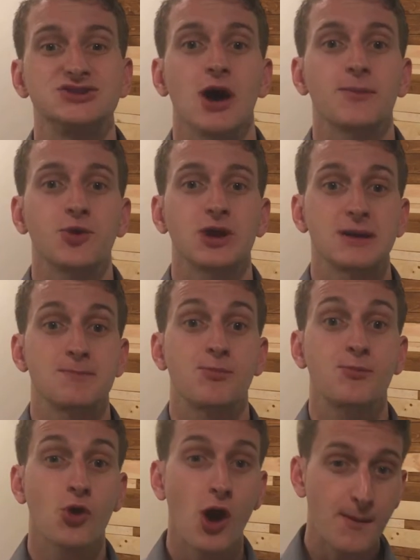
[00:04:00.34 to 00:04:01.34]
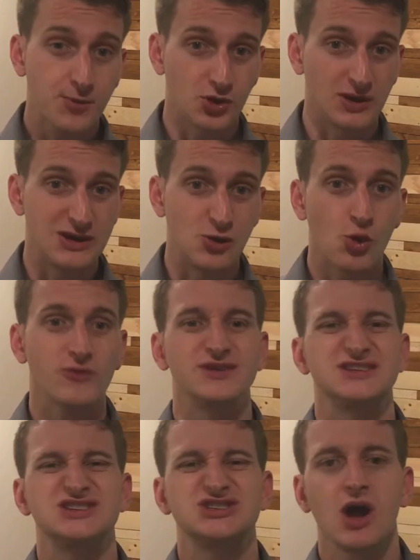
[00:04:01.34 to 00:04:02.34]
it's operating properly or if
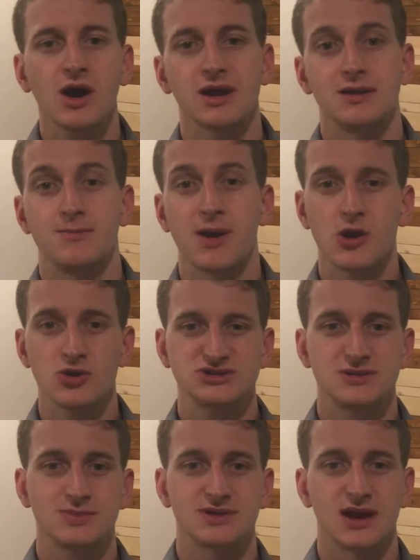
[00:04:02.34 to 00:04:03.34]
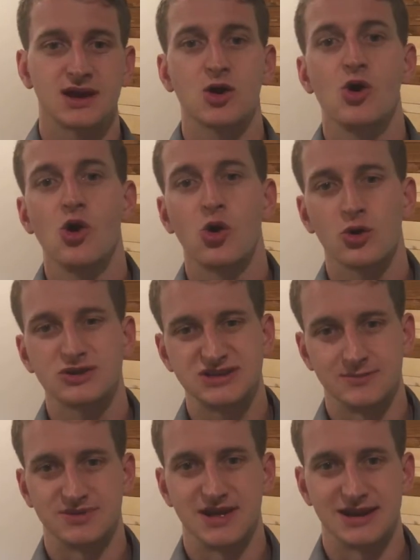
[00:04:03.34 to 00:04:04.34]
it's stuck in parasympathetic or a
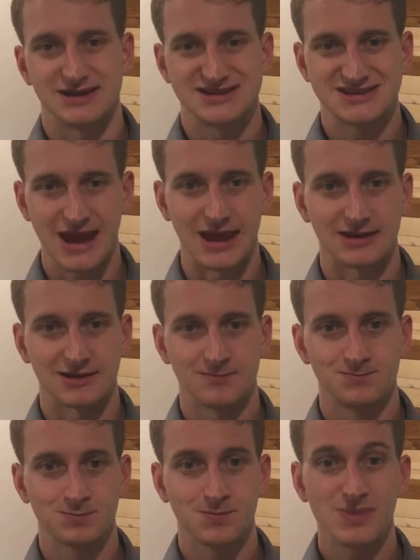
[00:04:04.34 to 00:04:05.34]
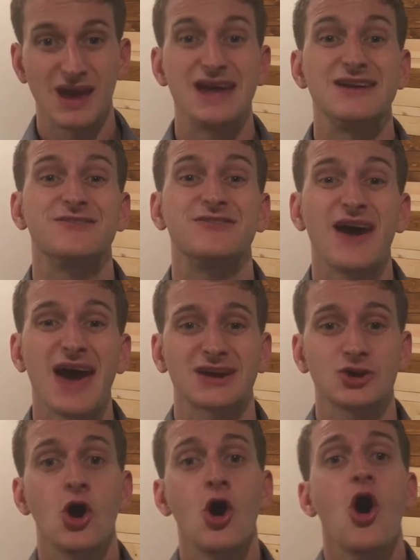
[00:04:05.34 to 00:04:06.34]
sympathetic state. In
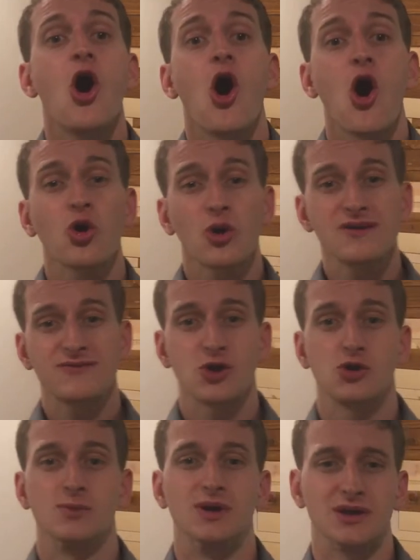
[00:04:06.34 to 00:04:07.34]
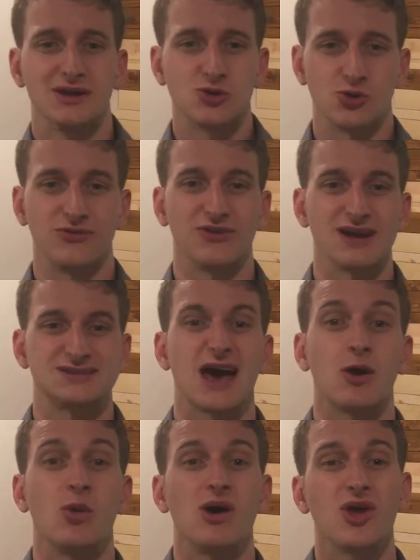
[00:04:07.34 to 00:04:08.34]
fact, heart rate variability reflects
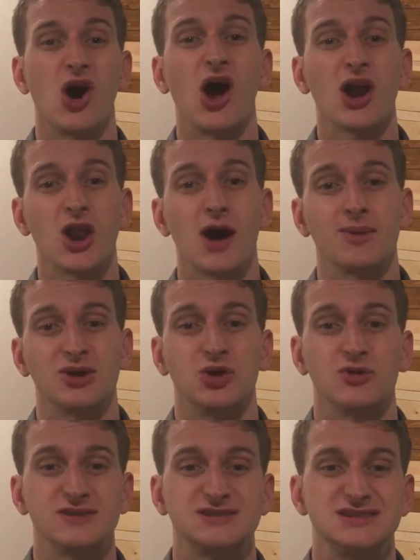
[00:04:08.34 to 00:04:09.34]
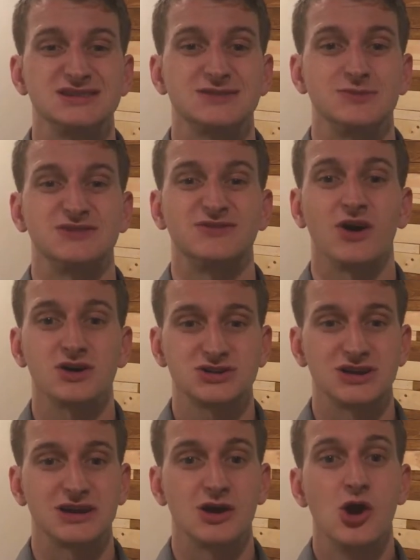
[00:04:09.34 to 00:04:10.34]
how well the autonomic nervous system is
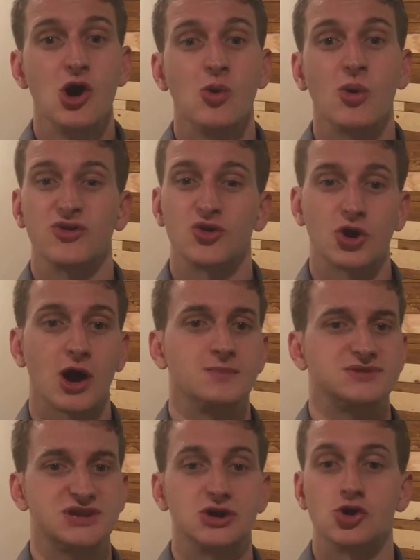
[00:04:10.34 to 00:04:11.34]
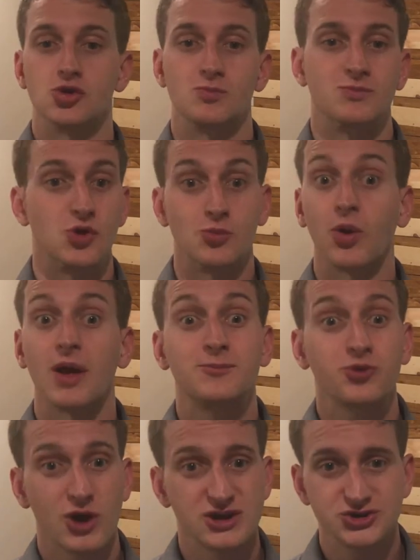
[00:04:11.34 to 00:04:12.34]
functioning, whether it comes to your
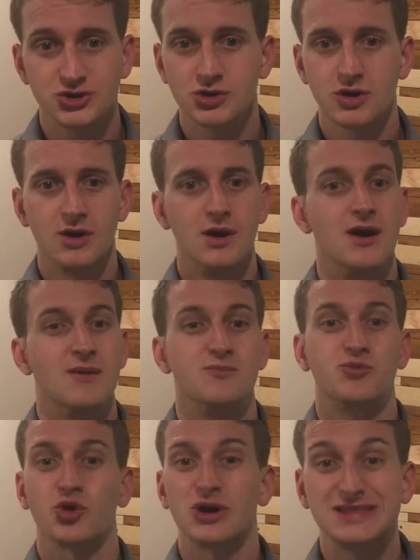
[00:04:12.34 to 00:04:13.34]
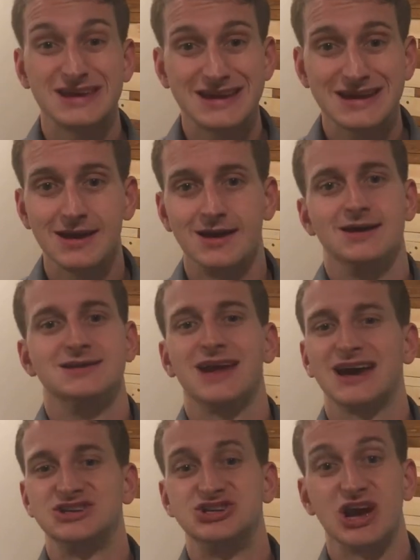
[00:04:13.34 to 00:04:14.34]
blood pressure, breathing,
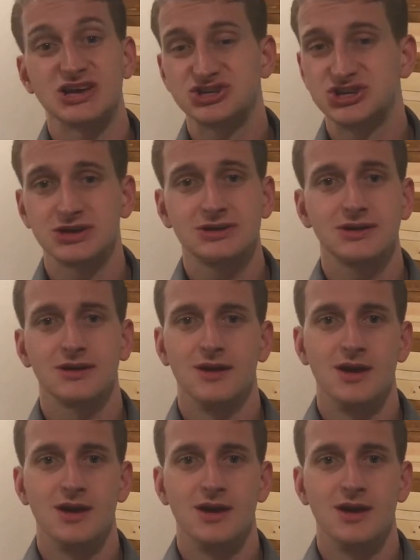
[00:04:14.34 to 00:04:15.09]
digestion,